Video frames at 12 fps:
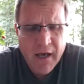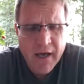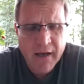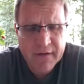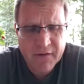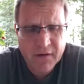
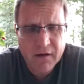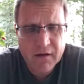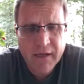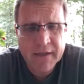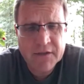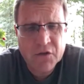And, uh,
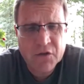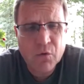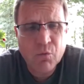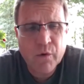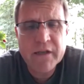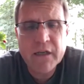and so
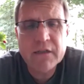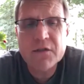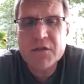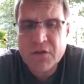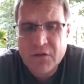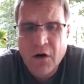we need
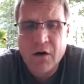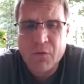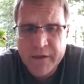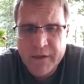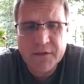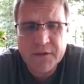to start.
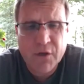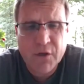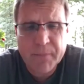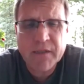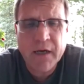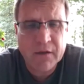We need to
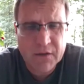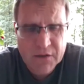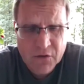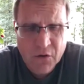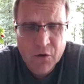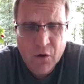strip it down and
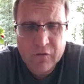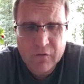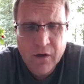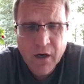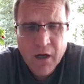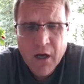start
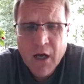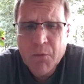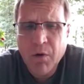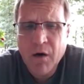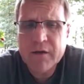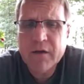over.
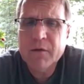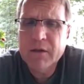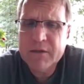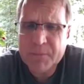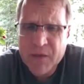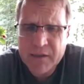But
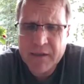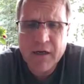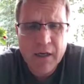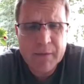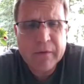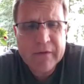speaking
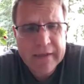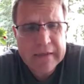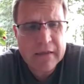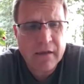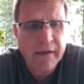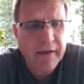
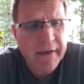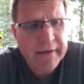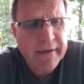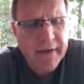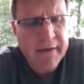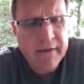hypothetically,
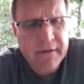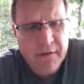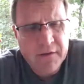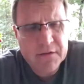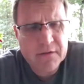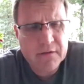it,
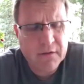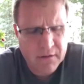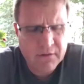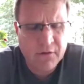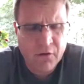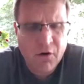these,
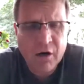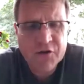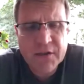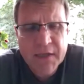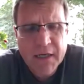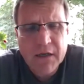there are
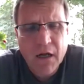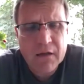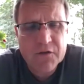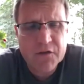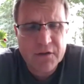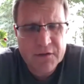
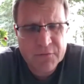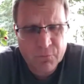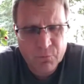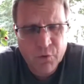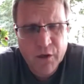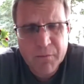technologies
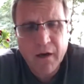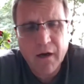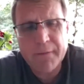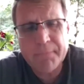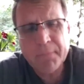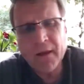
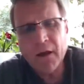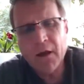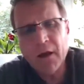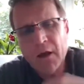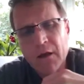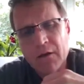whereby
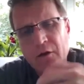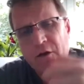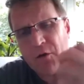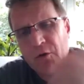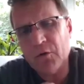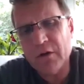the
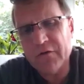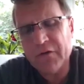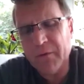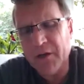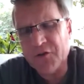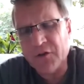kernel
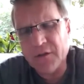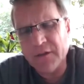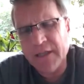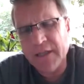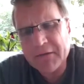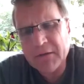information, the,
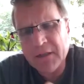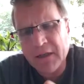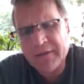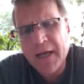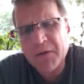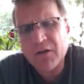de
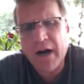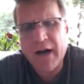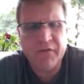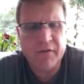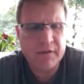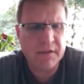the
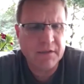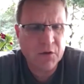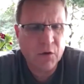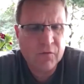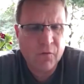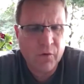demographics and
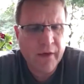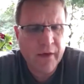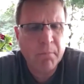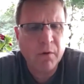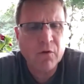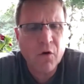so forth
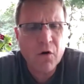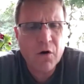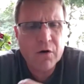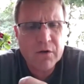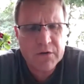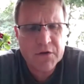that
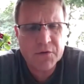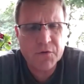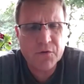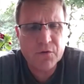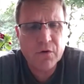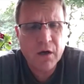belong
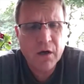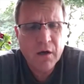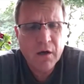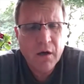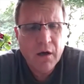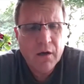to
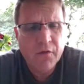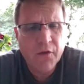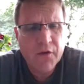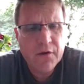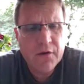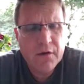
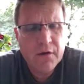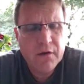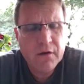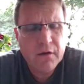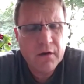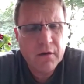the,